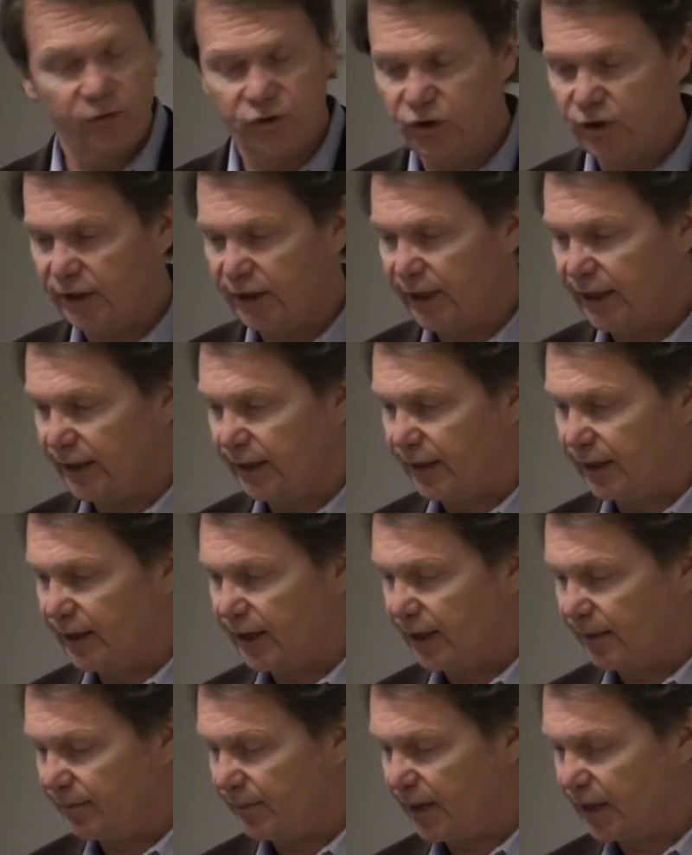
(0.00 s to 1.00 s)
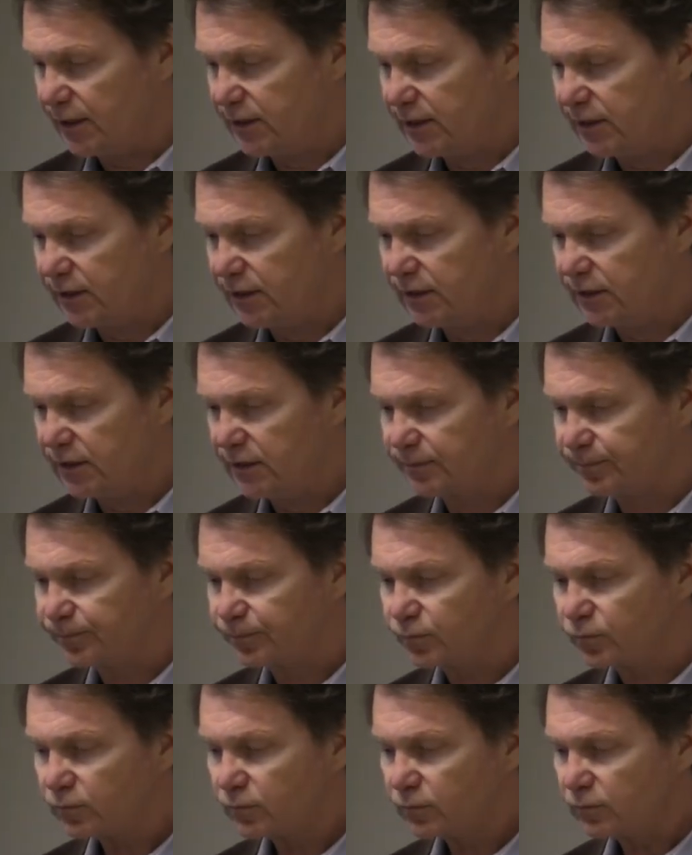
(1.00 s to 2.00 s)
genetic
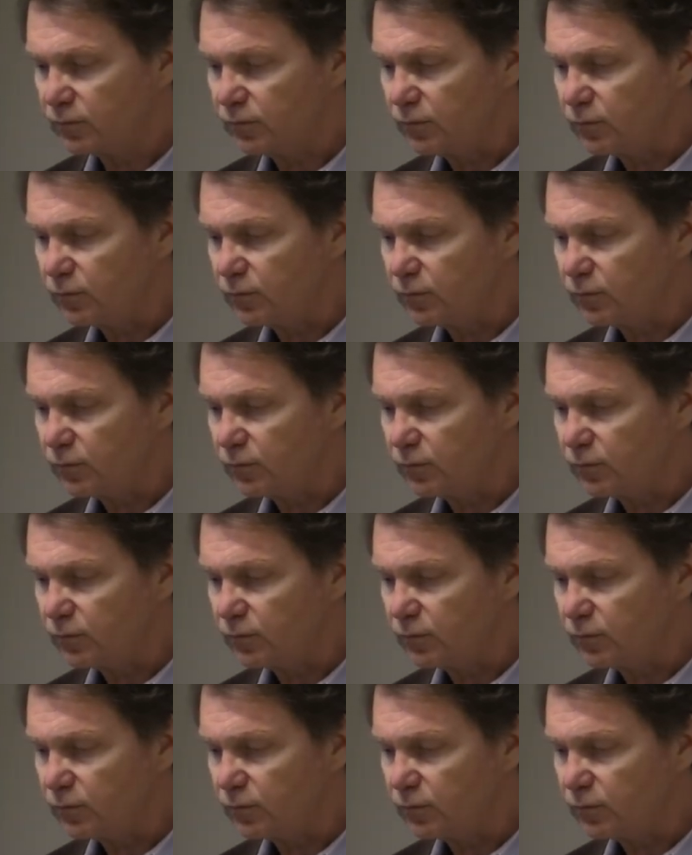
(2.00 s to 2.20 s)
basis.